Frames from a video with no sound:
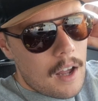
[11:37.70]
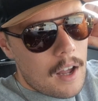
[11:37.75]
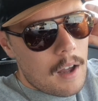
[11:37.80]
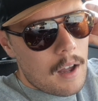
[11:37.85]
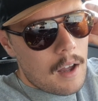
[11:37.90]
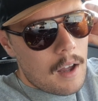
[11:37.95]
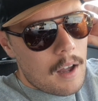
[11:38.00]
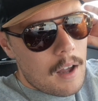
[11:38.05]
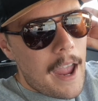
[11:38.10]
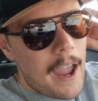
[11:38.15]

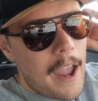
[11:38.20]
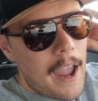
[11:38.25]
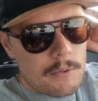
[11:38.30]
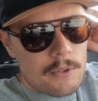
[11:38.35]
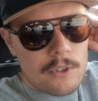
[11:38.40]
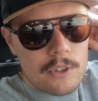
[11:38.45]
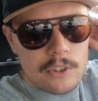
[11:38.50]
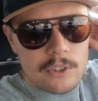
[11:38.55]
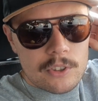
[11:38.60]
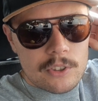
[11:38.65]
my
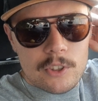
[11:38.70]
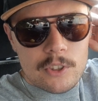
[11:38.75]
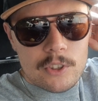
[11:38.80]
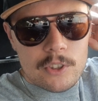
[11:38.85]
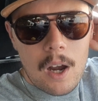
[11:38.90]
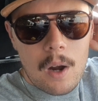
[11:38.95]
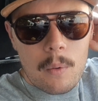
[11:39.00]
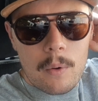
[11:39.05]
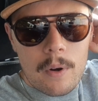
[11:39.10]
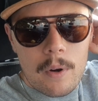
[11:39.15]
hamstrings are a
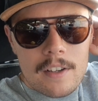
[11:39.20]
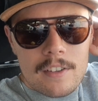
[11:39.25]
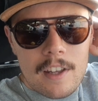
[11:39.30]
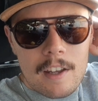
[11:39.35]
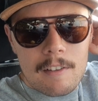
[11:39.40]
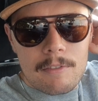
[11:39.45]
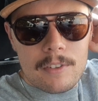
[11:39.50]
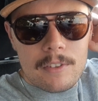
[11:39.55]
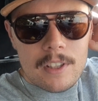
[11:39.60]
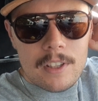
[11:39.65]
spot where I
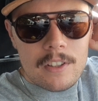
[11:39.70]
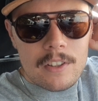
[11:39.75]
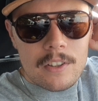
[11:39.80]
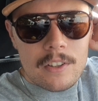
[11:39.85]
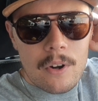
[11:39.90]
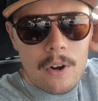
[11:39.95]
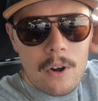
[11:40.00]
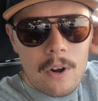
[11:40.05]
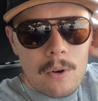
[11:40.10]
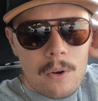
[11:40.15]
definitely need to
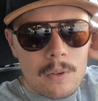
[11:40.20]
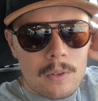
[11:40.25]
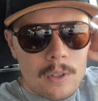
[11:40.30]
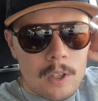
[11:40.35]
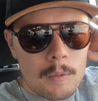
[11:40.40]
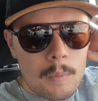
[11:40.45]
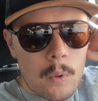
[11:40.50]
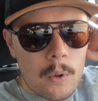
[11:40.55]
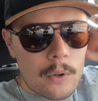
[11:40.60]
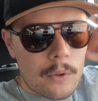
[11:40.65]
grow a
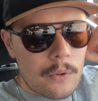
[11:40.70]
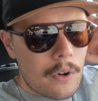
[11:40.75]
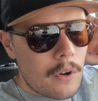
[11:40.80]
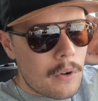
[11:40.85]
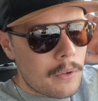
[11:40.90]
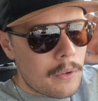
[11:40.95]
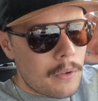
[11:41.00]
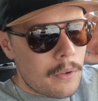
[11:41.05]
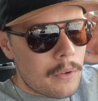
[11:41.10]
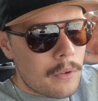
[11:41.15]
little more
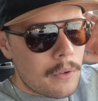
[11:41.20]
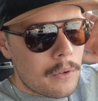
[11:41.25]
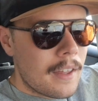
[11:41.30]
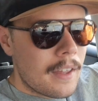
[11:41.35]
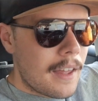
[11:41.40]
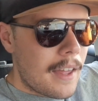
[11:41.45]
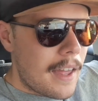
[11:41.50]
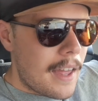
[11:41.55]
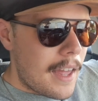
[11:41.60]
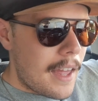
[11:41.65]
growth.
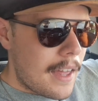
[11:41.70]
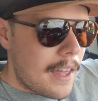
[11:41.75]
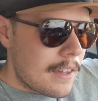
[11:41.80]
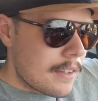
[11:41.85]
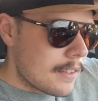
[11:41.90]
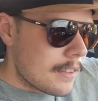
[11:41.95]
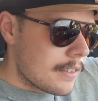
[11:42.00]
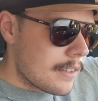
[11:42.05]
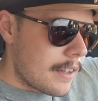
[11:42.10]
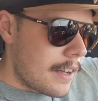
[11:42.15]

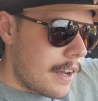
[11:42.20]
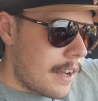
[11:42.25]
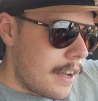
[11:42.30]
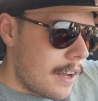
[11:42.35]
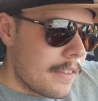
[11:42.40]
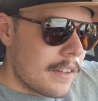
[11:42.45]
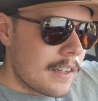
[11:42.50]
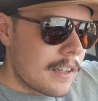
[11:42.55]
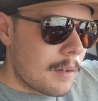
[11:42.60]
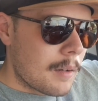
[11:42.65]
And I
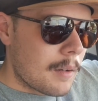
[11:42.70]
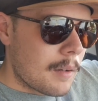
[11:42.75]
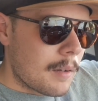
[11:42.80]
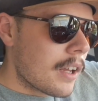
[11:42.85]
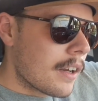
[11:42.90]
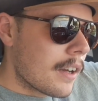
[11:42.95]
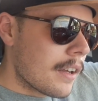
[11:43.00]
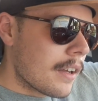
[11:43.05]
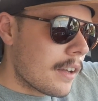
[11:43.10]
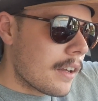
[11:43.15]
think I
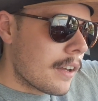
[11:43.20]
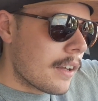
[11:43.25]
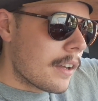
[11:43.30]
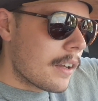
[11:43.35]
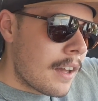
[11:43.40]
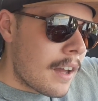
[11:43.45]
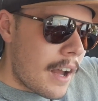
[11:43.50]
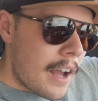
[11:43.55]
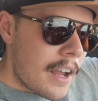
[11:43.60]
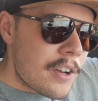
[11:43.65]

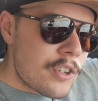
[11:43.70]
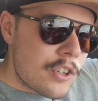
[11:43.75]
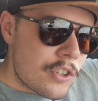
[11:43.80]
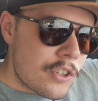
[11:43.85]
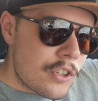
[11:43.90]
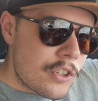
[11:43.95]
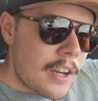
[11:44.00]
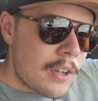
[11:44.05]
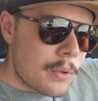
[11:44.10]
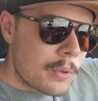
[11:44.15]
usually
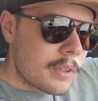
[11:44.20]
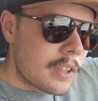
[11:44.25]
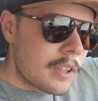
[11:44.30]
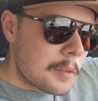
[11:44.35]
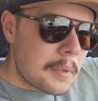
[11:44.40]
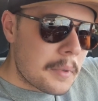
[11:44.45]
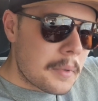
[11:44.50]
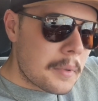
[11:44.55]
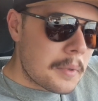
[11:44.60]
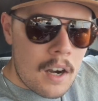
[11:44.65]
try to do a little
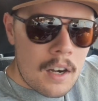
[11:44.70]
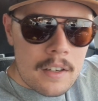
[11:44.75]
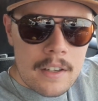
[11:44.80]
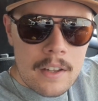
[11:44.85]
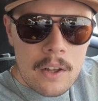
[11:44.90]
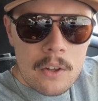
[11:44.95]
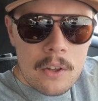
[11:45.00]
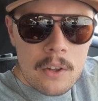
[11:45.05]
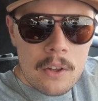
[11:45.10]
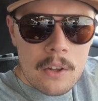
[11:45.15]
bit of
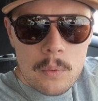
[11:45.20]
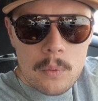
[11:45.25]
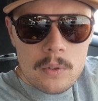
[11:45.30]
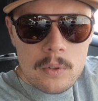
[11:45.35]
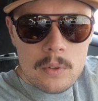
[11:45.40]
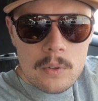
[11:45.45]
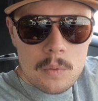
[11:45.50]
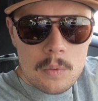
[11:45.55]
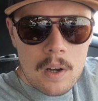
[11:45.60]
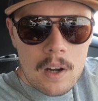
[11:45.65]
RDLs every
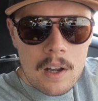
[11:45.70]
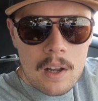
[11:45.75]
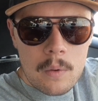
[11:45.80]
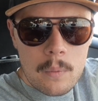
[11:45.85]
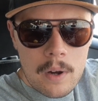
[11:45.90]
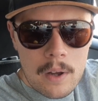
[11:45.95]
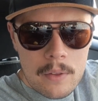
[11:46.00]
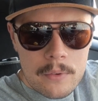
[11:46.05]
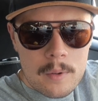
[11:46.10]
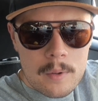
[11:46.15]
once in a while,
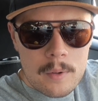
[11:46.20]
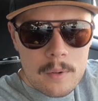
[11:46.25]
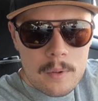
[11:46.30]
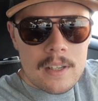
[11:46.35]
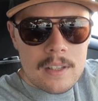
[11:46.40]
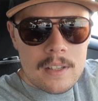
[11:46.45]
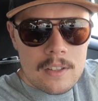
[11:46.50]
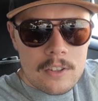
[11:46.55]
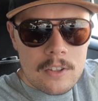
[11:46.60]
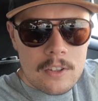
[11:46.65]
whether it be
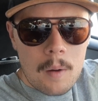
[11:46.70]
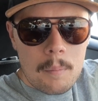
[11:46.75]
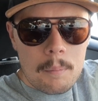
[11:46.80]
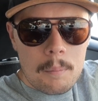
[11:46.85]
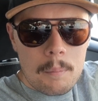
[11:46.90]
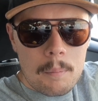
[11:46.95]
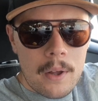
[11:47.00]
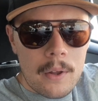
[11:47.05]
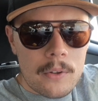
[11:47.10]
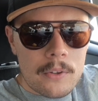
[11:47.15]

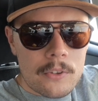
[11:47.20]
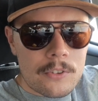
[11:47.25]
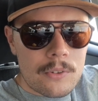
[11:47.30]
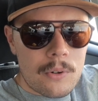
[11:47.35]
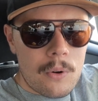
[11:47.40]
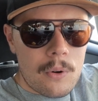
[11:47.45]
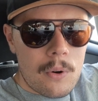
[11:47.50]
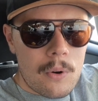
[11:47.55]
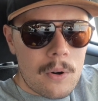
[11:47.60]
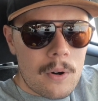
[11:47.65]
dumbbells
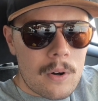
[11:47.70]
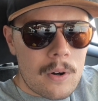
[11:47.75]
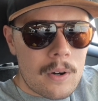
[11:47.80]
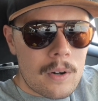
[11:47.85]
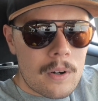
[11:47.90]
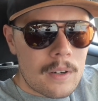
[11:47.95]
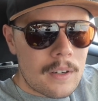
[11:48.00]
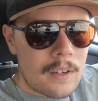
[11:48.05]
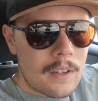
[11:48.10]
or